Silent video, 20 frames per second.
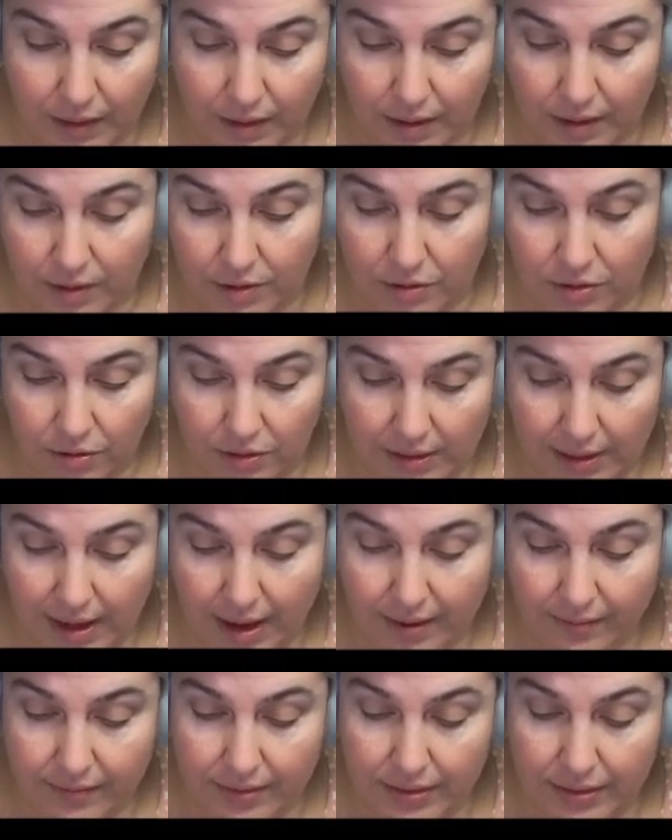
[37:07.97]
so that
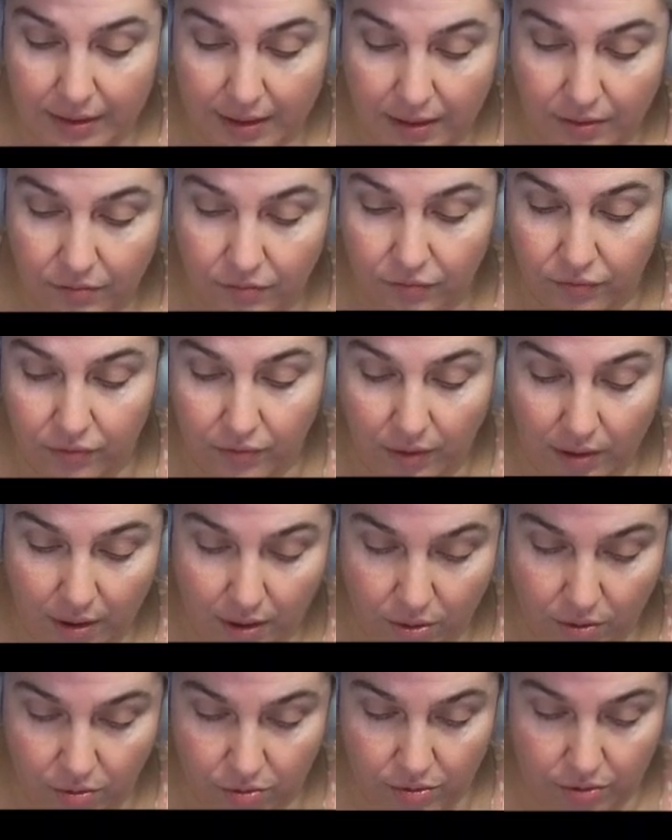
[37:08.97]
everything
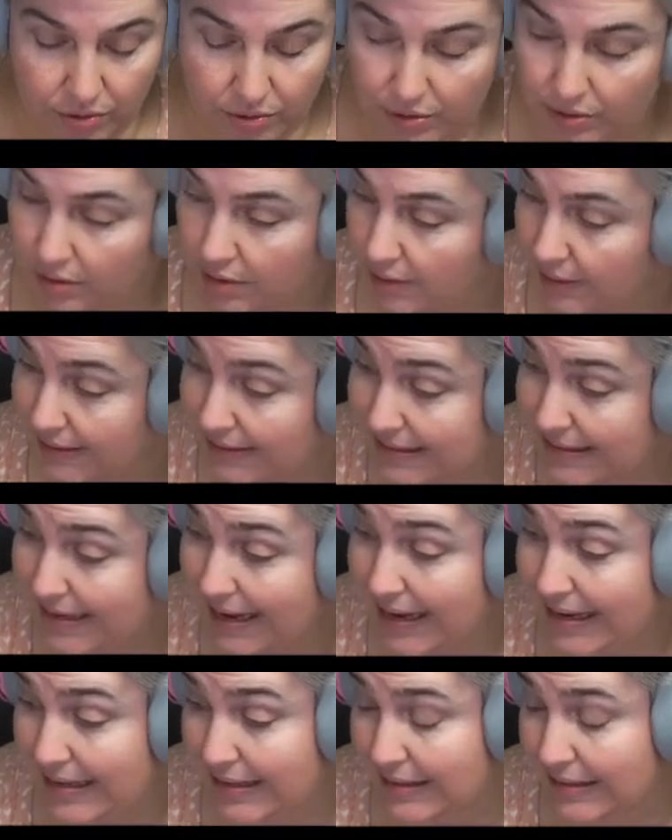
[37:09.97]
flows
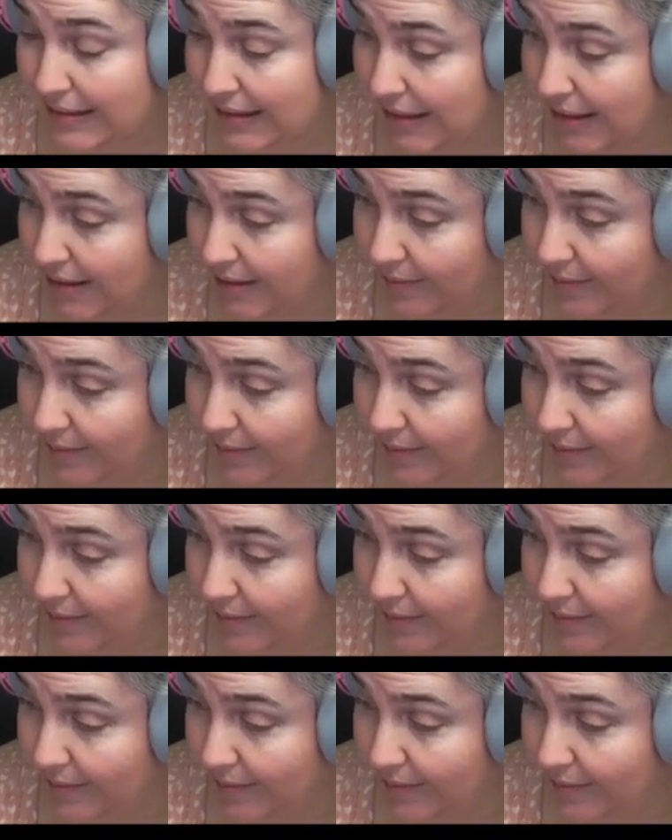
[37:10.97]
nicely.